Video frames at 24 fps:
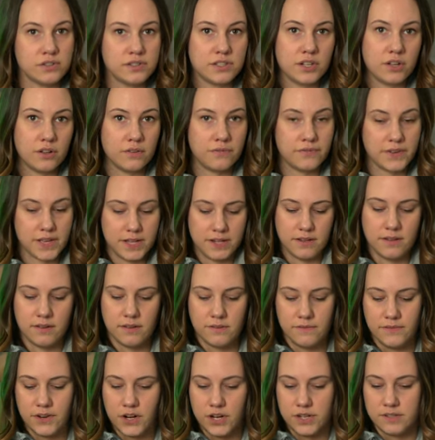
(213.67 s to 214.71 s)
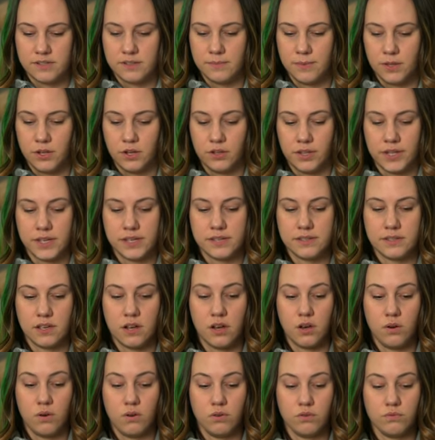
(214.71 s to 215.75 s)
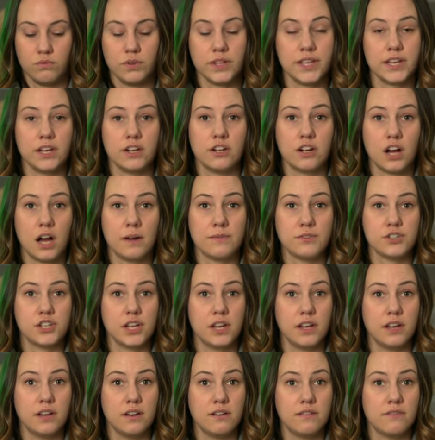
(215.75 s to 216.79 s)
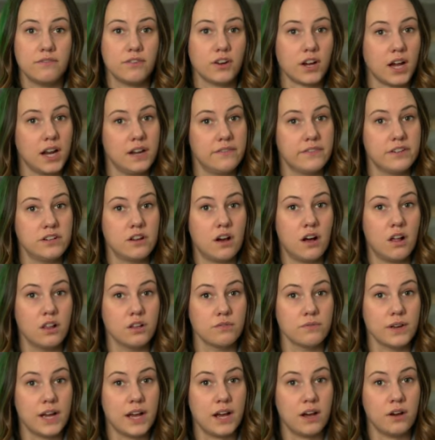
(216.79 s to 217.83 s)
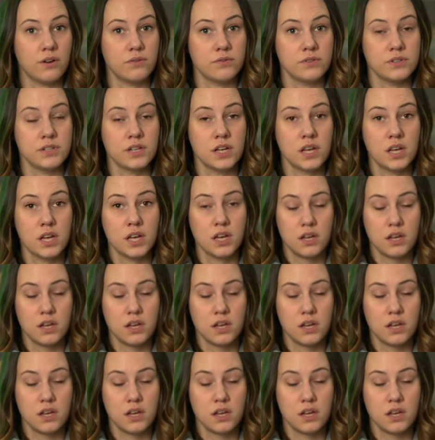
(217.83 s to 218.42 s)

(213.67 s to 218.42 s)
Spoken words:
still fit very similarly. So really good option for kind of an all-around